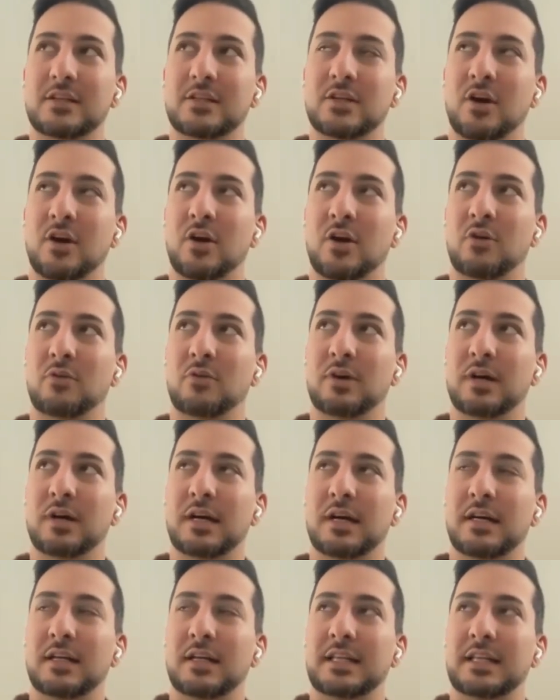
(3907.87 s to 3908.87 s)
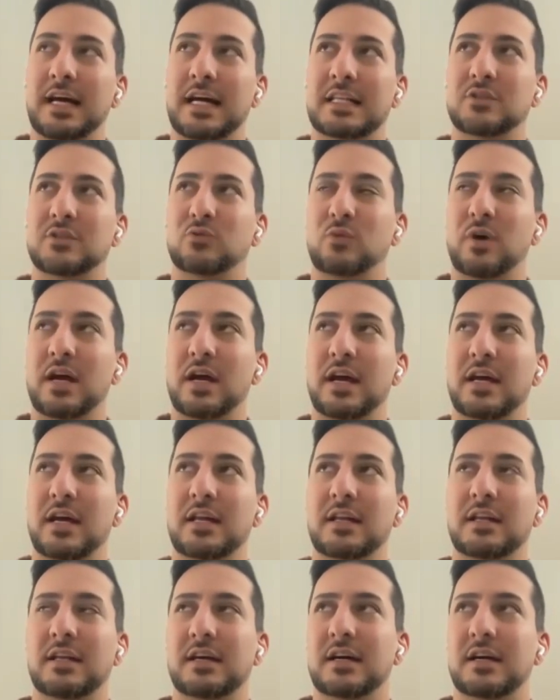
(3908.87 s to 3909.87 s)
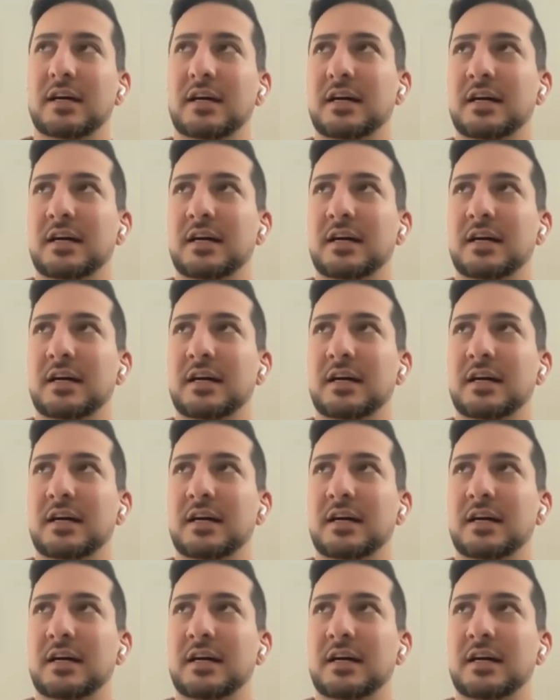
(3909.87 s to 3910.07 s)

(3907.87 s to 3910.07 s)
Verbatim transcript: So that's when